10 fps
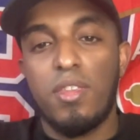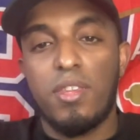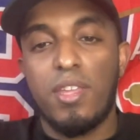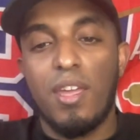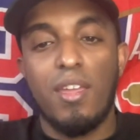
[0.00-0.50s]

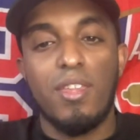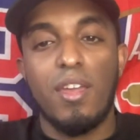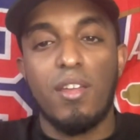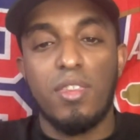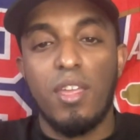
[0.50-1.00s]
they
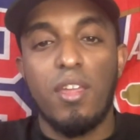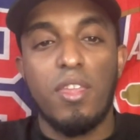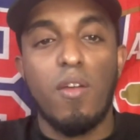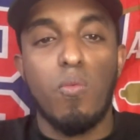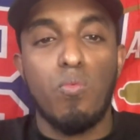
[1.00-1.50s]
they they
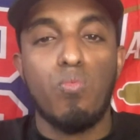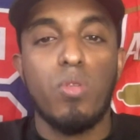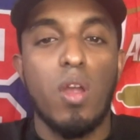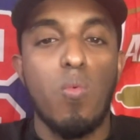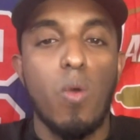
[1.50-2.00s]
they're
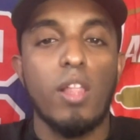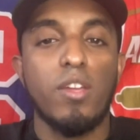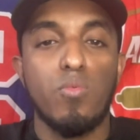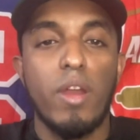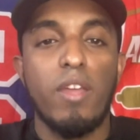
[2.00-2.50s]
they're well
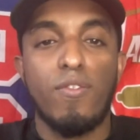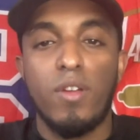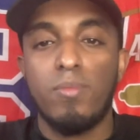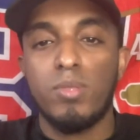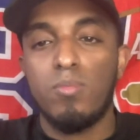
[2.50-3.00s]
and ready for
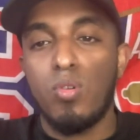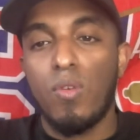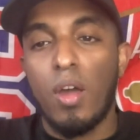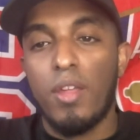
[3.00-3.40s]
him to move on,